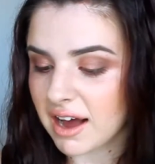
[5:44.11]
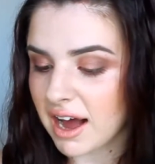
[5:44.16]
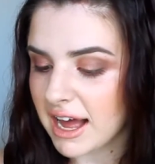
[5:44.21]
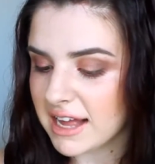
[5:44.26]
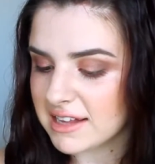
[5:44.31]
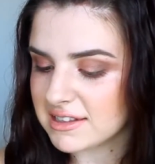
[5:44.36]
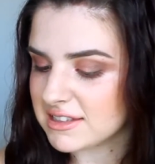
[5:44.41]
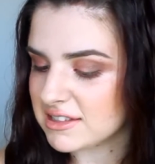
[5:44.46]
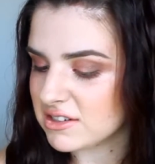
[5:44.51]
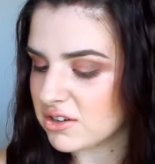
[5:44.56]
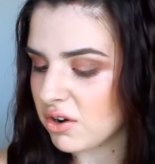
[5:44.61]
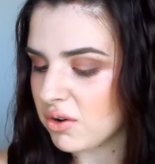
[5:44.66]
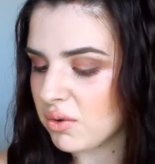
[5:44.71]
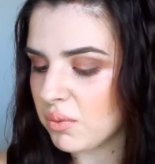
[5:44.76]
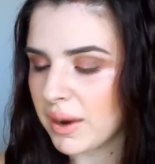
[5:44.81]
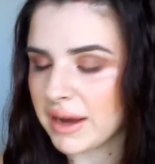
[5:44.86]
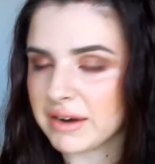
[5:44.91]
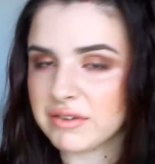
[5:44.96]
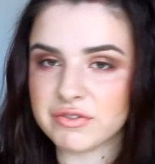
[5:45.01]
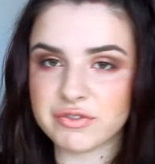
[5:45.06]
It's not
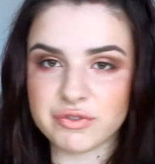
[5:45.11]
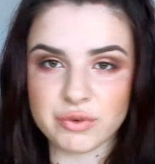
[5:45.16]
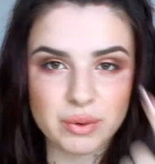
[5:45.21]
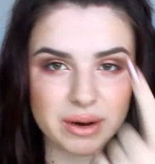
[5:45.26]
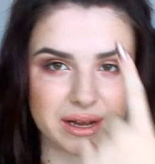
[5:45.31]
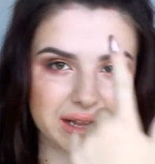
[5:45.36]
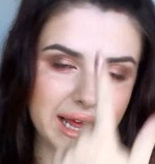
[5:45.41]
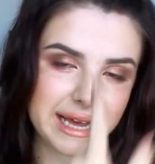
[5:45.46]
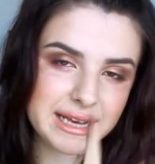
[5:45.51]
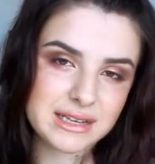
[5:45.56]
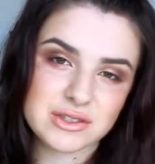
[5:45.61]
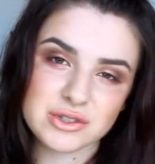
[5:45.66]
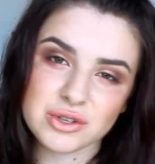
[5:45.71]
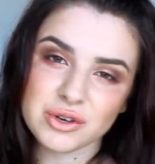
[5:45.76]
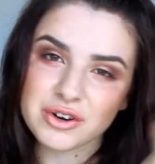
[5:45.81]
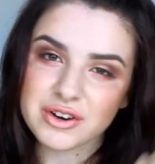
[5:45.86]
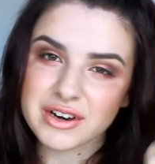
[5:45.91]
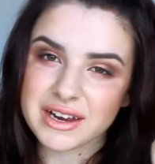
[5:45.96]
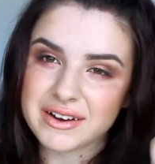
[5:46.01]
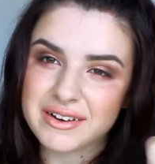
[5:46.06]
one for like
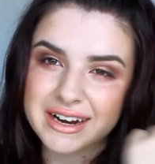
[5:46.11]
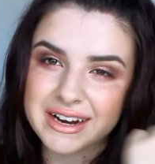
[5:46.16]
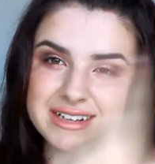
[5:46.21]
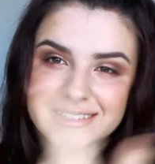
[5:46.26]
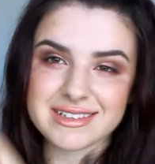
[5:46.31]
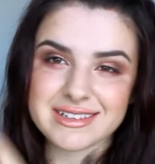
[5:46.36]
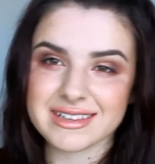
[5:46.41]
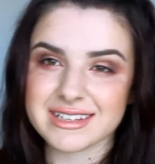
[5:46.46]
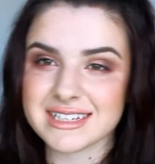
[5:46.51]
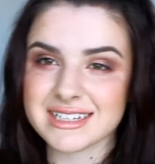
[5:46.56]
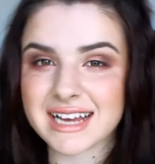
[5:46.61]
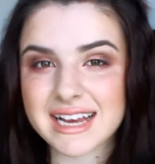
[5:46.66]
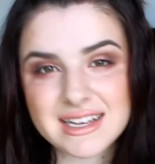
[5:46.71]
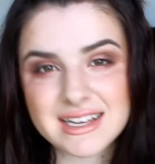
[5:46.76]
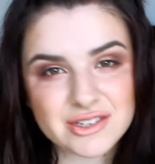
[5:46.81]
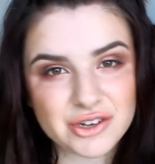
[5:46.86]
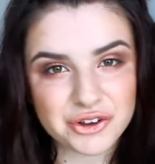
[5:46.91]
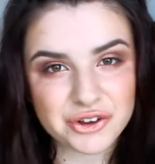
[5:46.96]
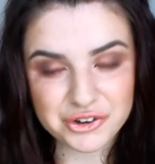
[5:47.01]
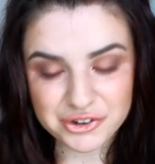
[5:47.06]
certain areas in the
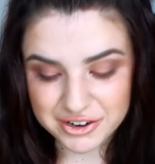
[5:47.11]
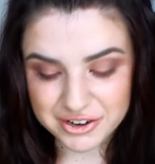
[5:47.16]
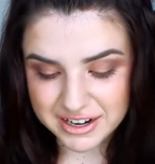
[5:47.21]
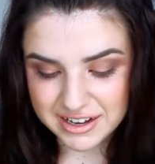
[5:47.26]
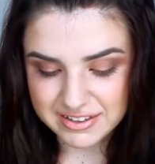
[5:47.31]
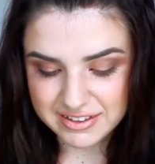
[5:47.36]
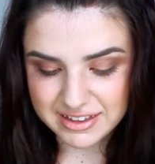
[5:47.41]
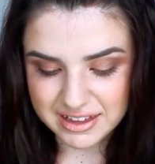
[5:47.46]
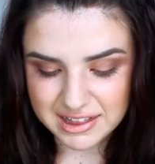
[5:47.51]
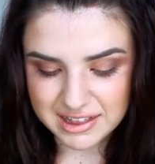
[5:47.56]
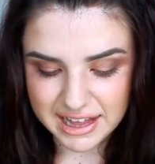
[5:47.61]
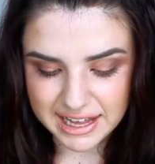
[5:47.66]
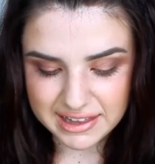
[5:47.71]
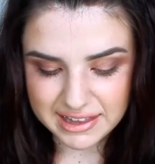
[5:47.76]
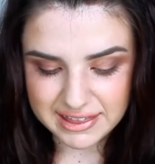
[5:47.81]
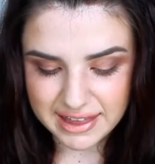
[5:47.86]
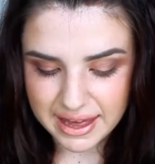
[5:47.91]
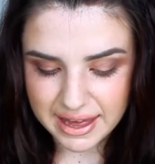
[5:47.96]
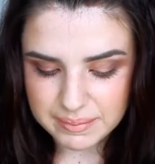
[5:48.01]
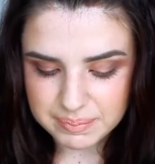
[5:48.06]
T-zone or anything like
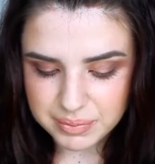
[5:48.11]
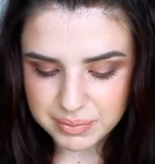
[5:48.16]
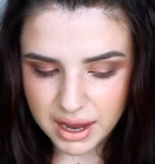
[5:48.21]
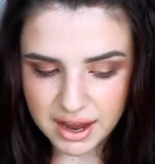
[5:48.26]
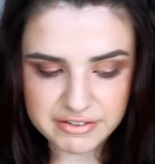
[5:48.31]
that.